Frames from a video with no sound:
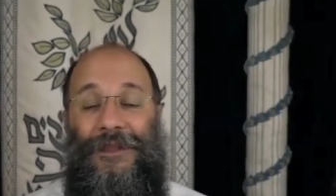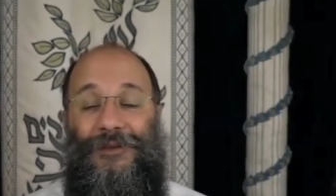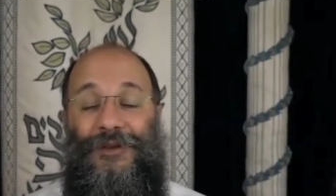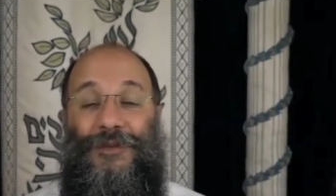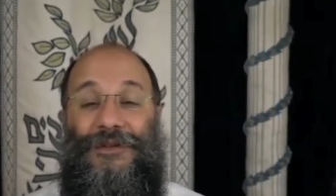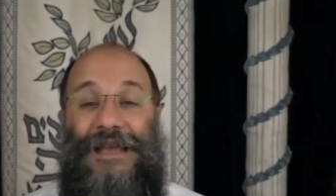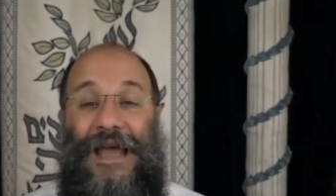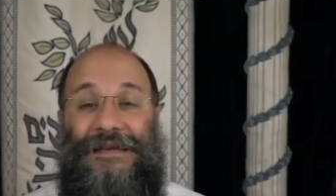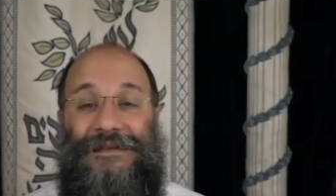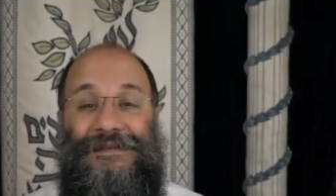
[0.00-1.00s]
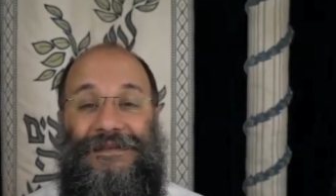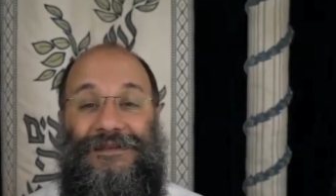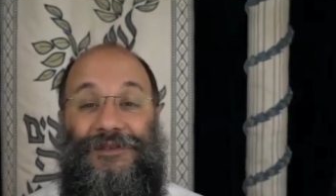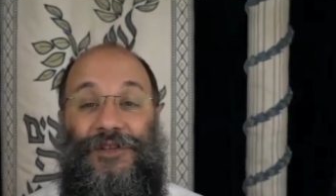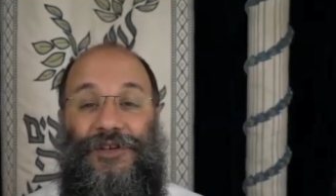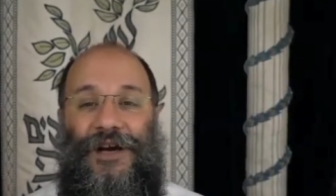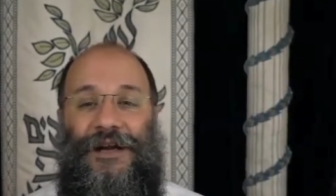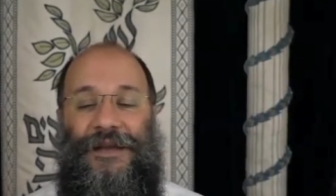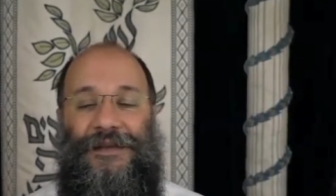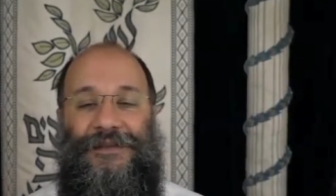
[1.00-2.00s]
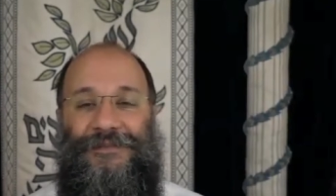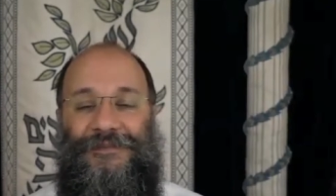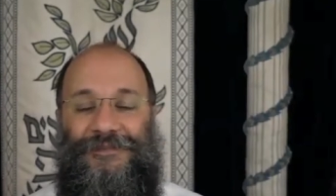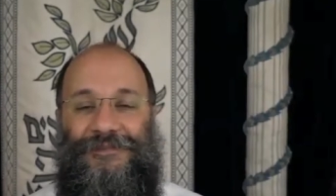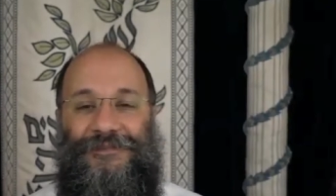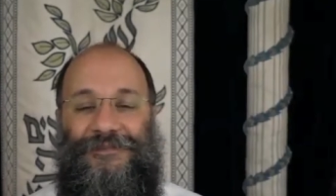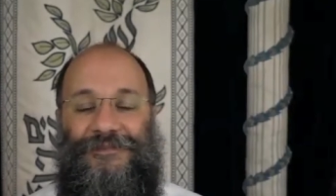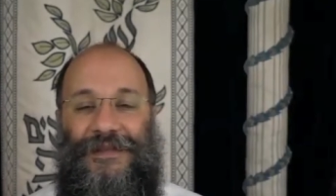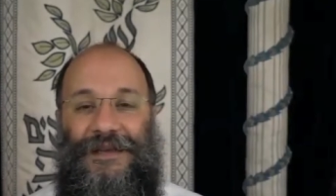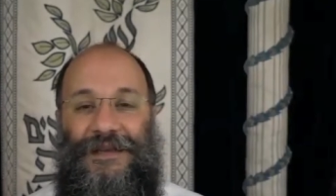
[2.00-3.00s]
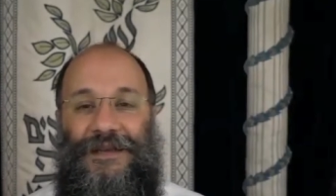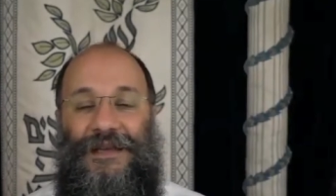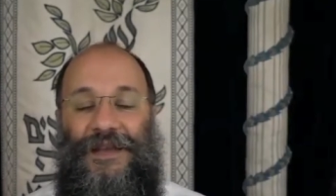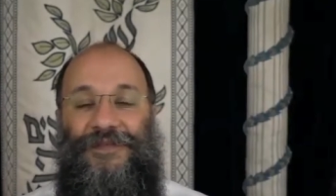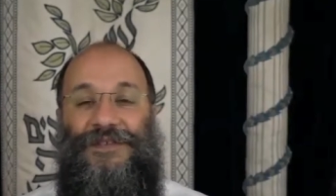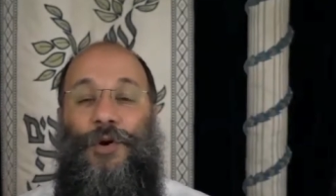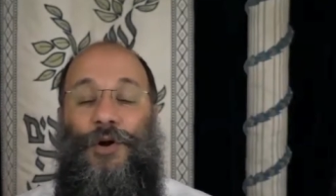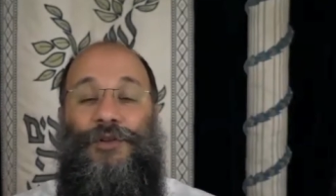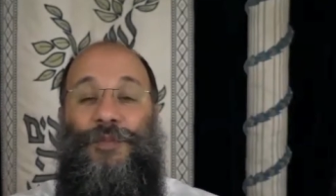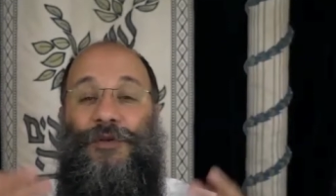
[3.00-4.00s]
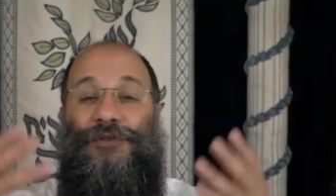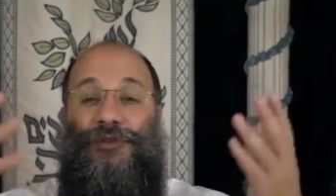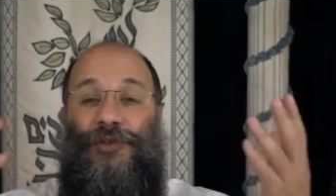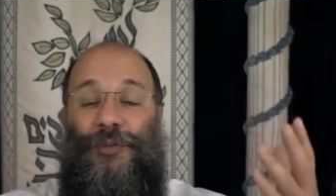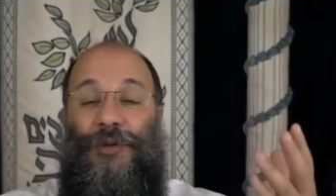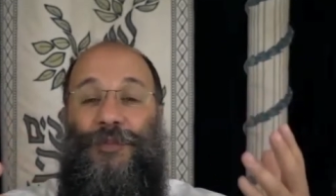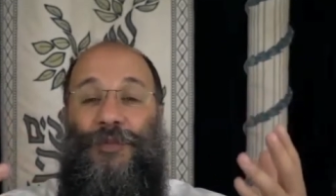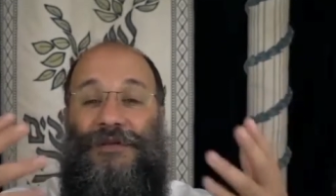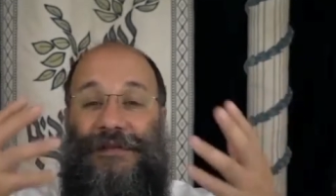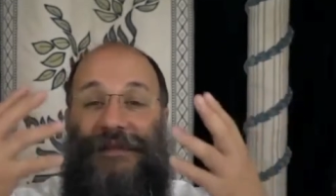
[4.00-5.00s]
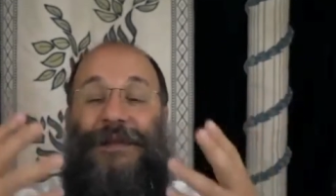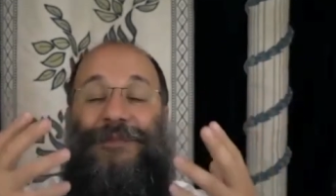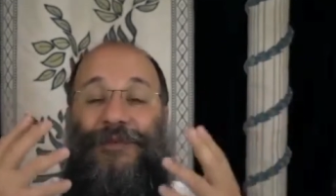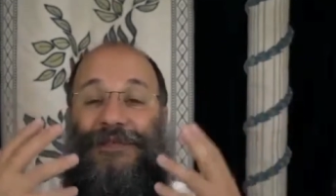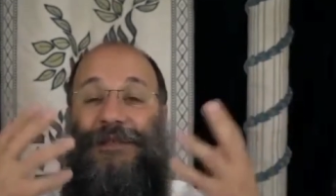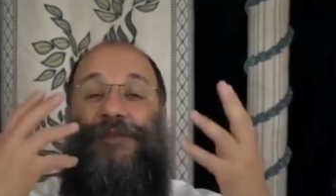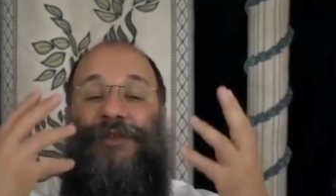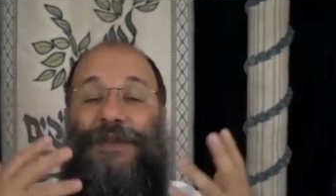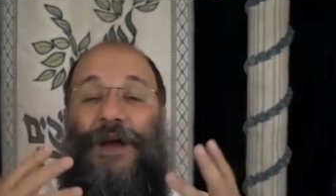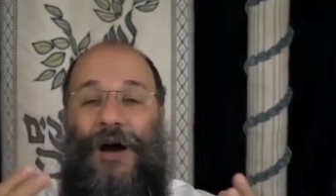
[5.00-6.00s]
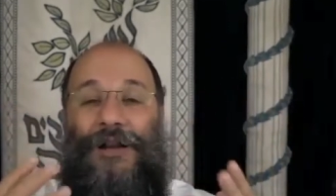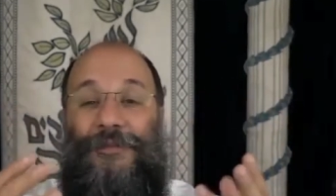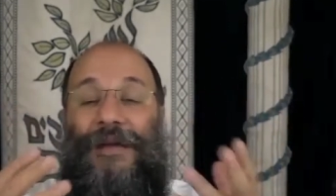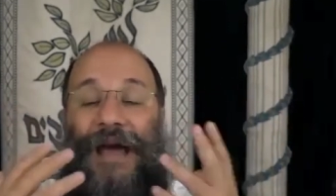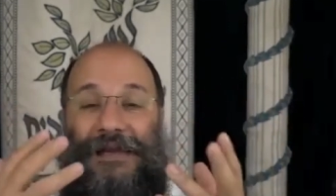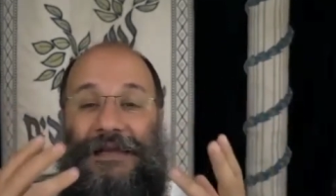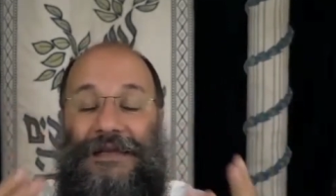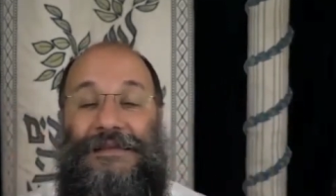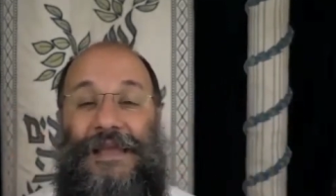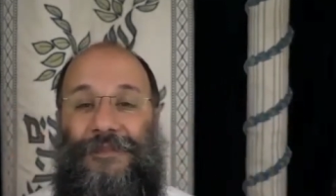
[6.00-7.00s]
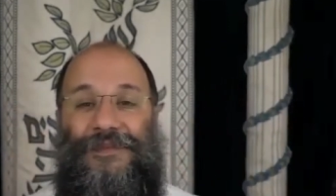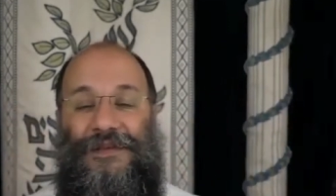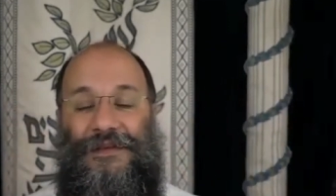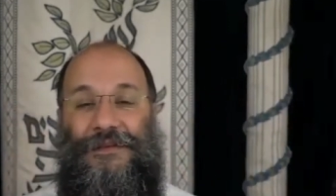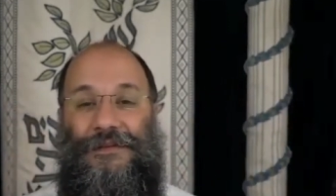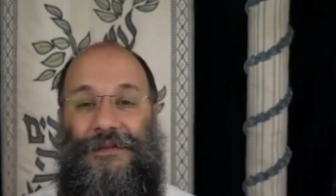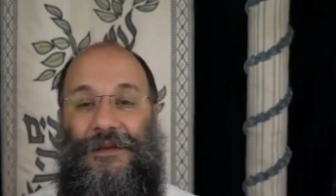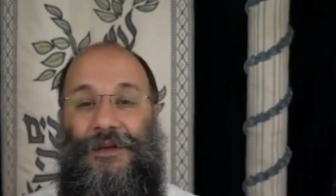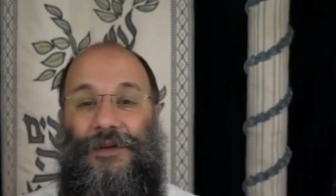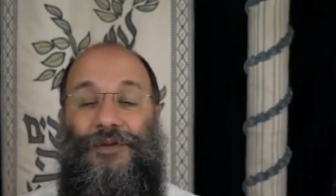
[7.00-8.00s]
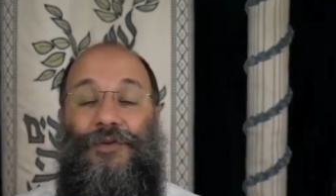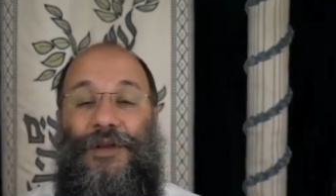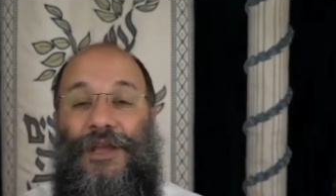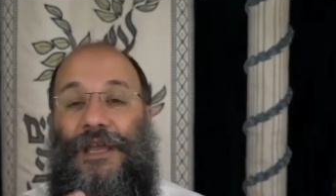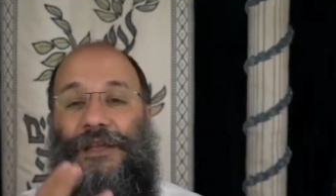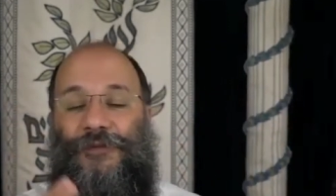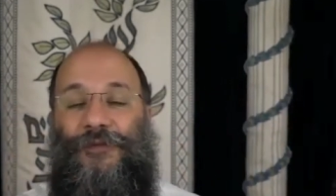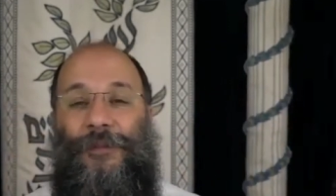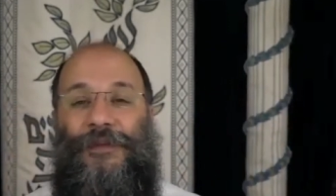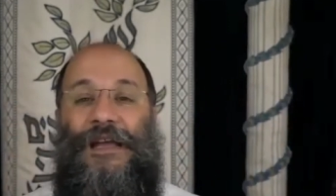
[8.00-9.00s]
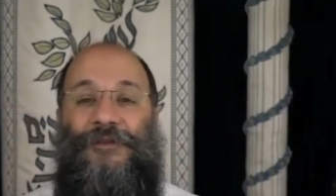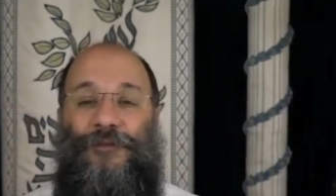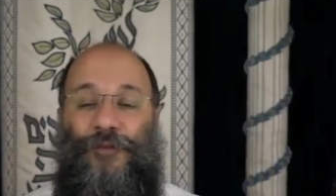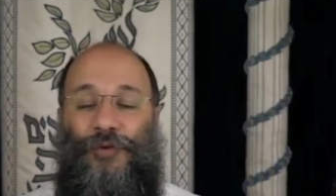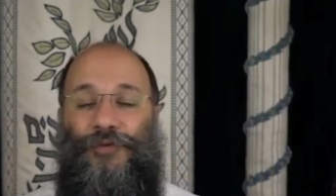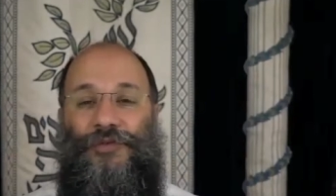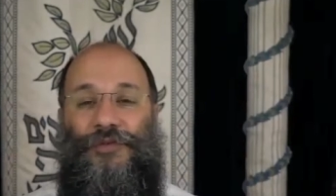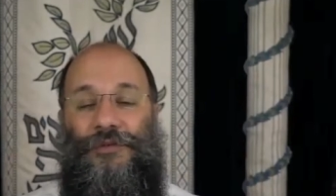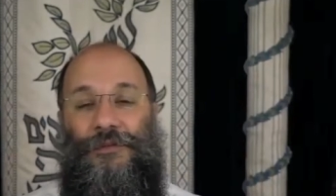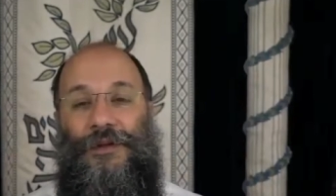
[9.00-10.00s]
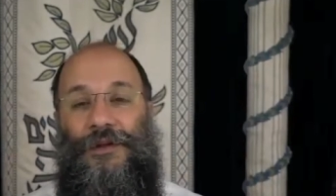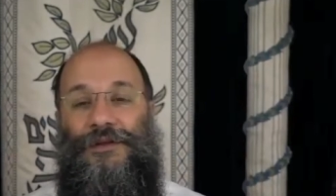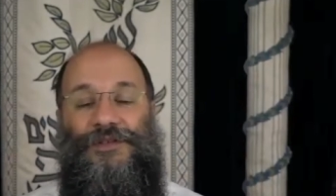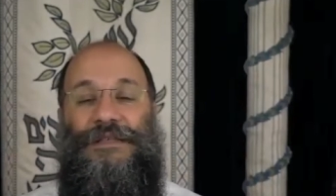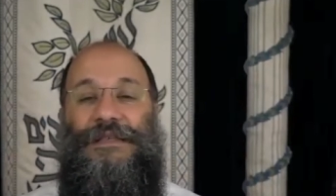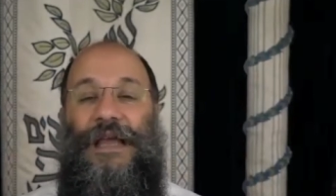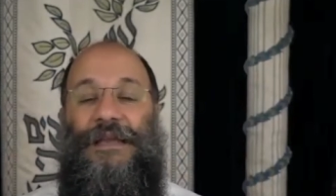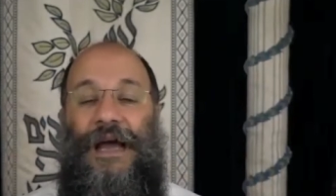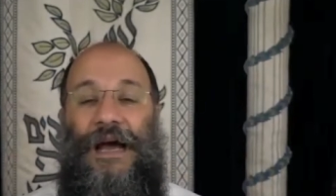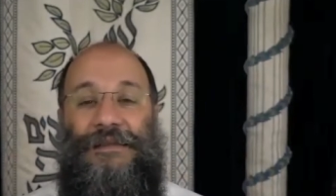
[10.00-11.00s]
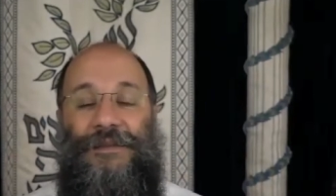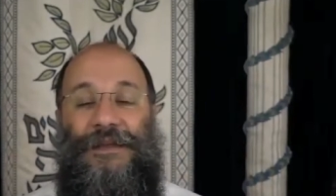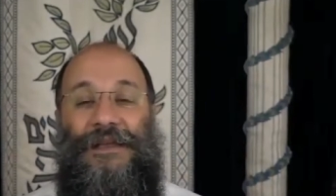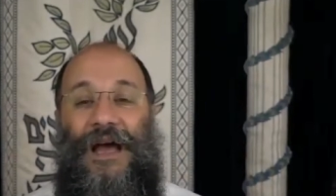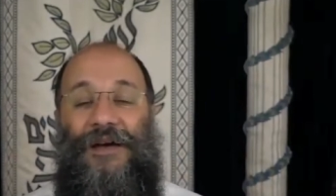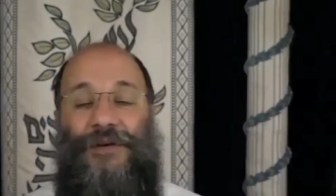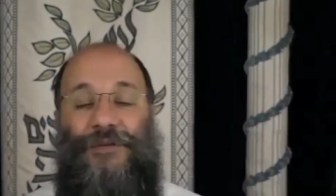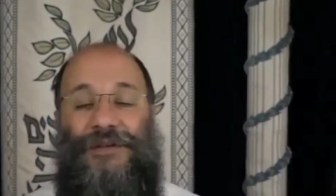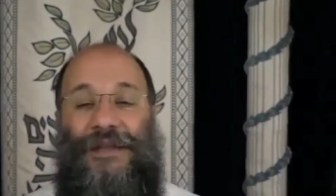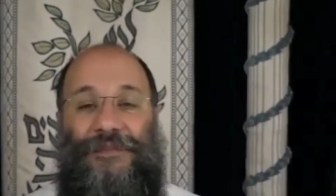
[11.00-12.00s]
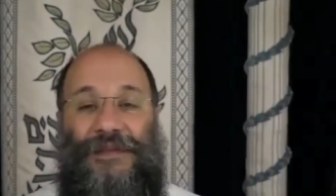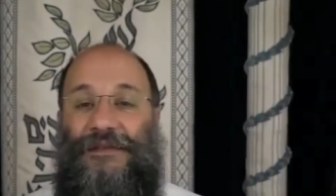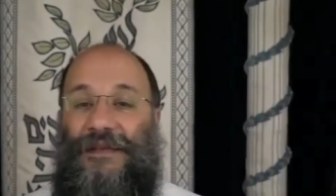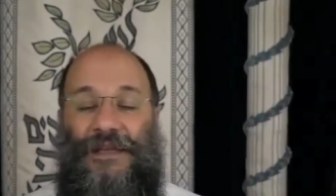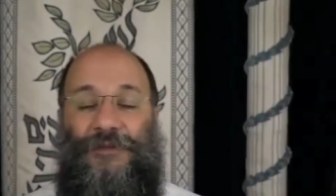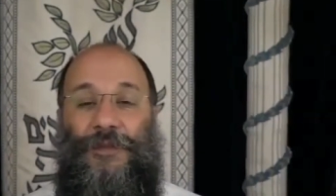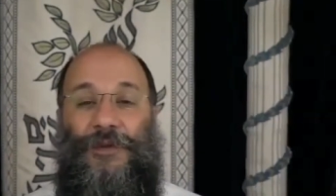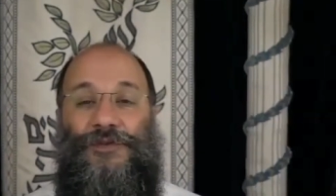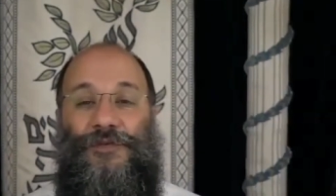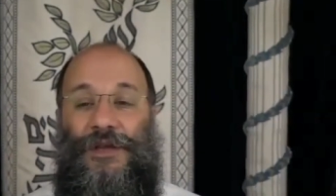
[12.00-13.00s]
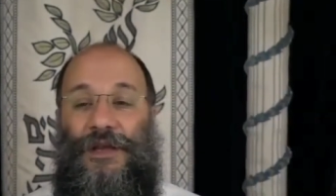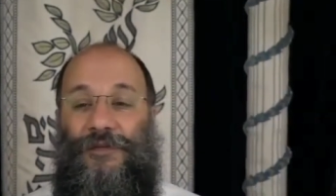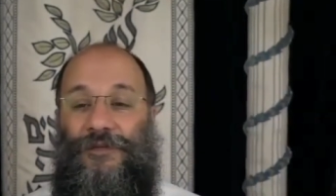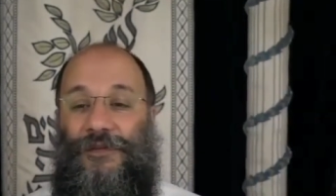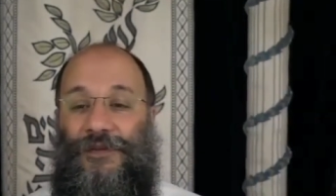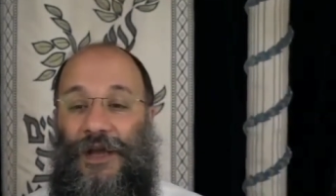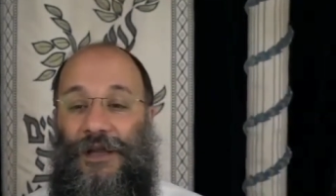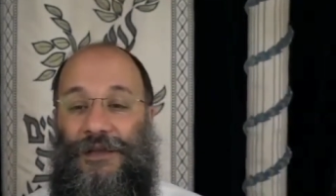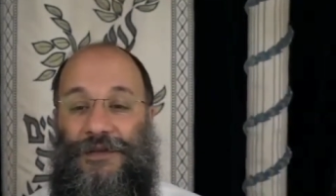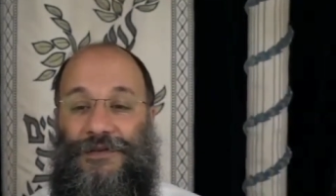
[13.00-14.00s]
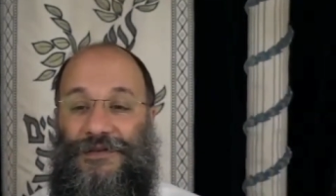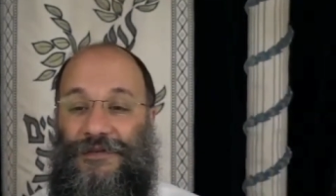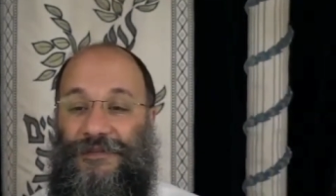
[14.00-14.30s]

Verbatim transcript: to protect the garden. If he's going to put a normal person, that person would be automatically tempted to eat from that fruit, just like Adam and Chava were tempted to eat from the tree of knowledge.